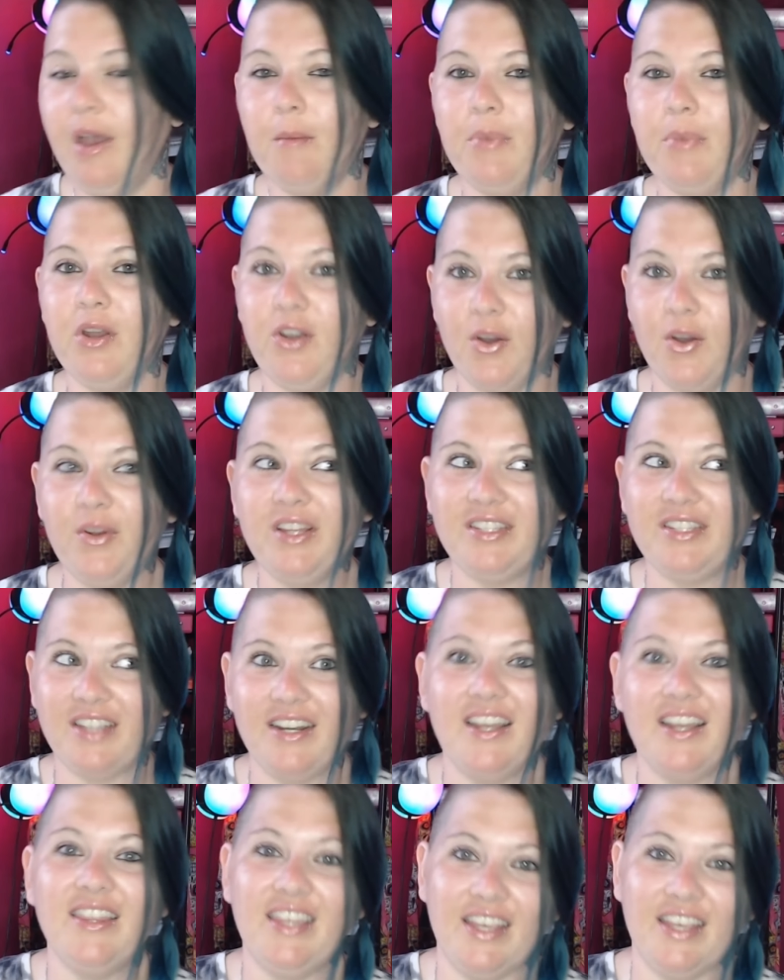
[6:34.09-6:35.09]
But notice that
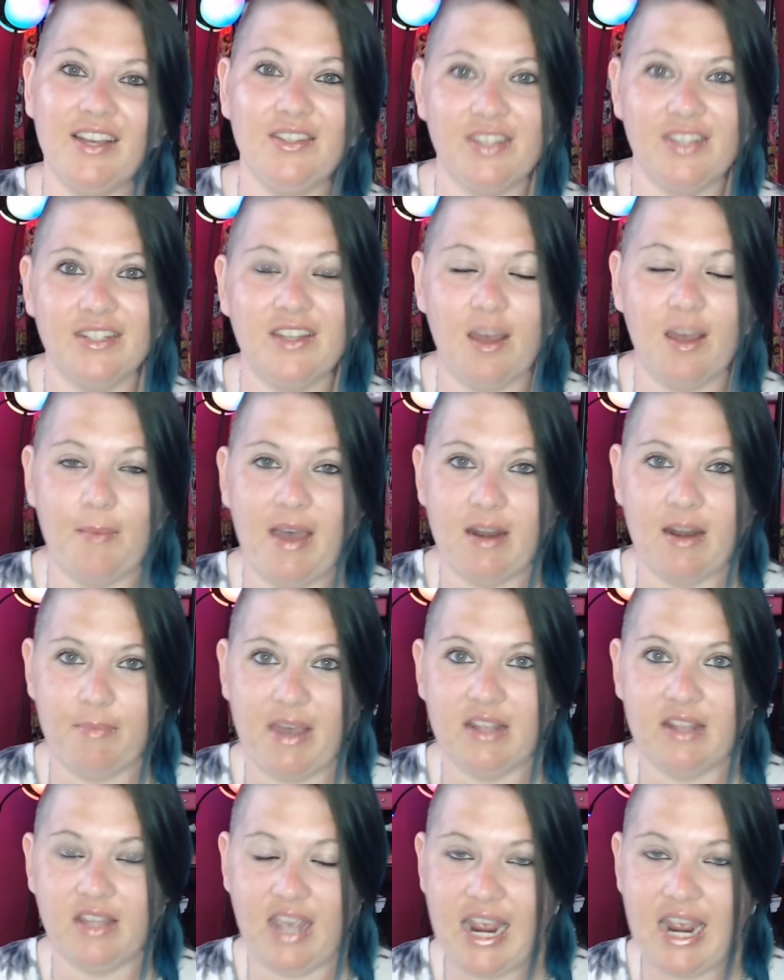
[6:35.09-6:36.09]
nothing else has come out
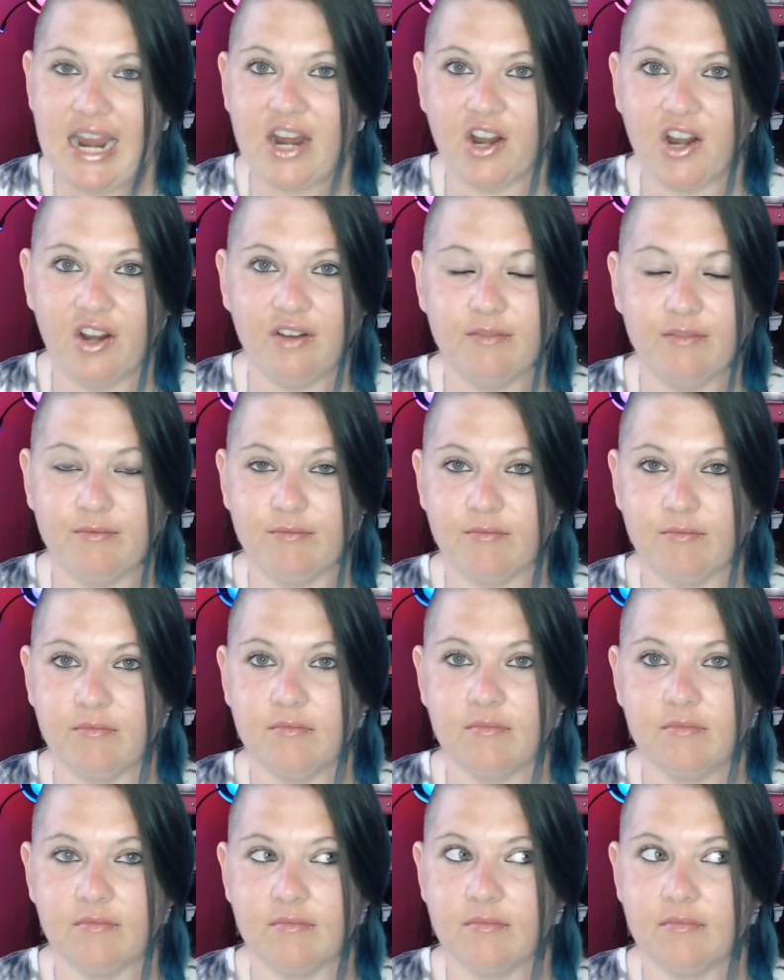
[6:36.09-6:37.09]
about the hair.
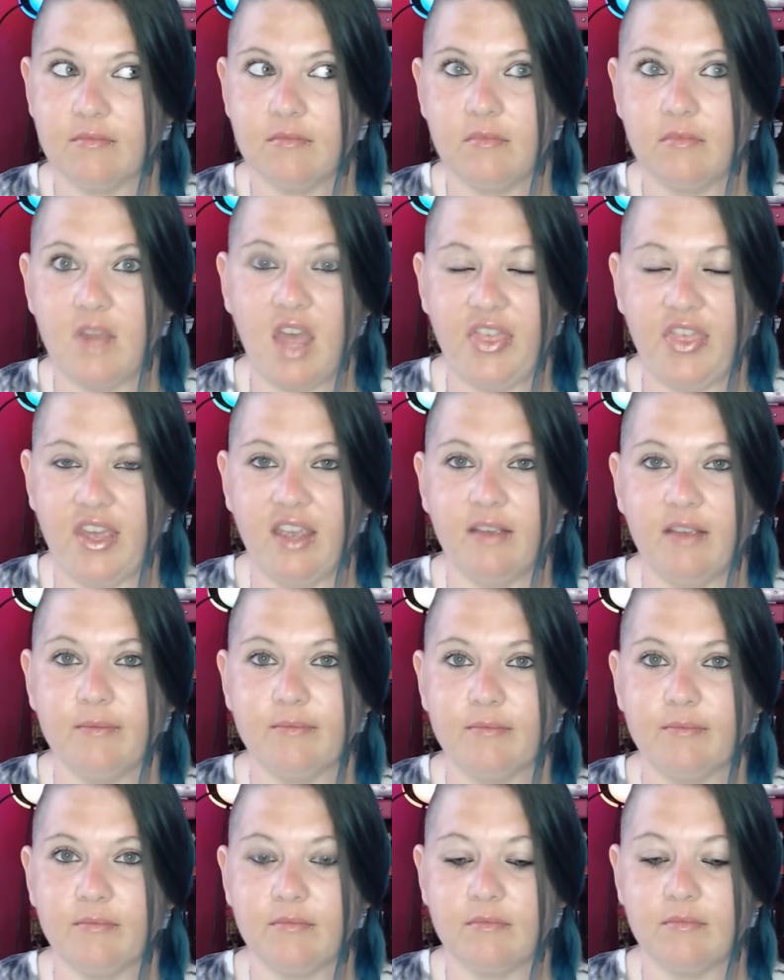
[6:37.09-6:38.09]
Nothing
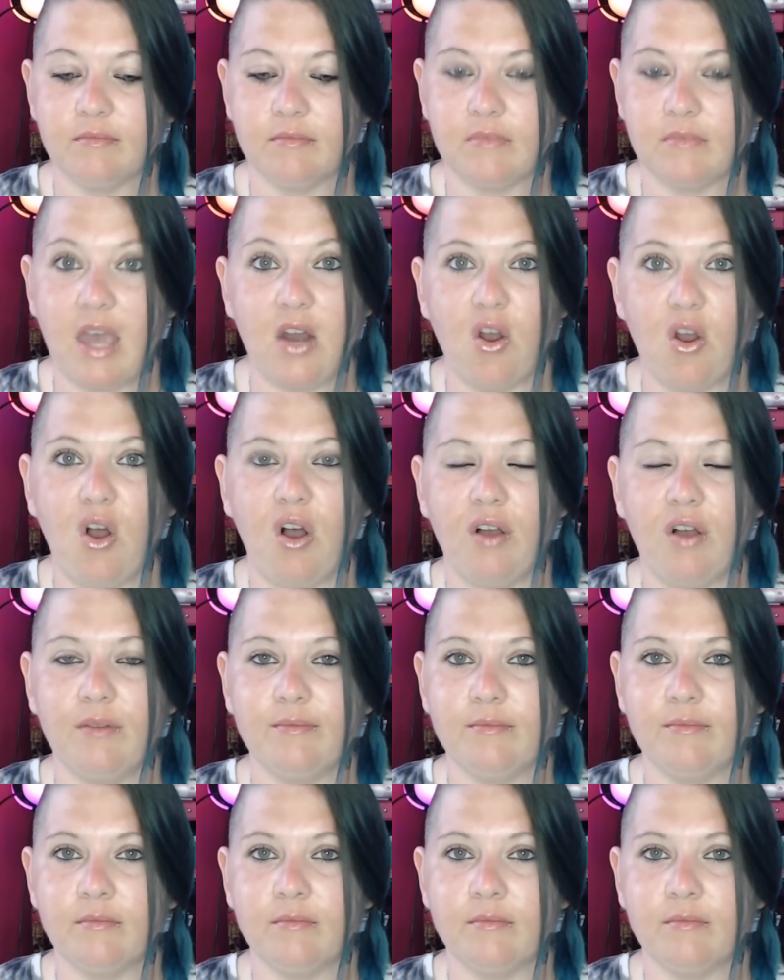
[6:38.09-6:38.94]
at all.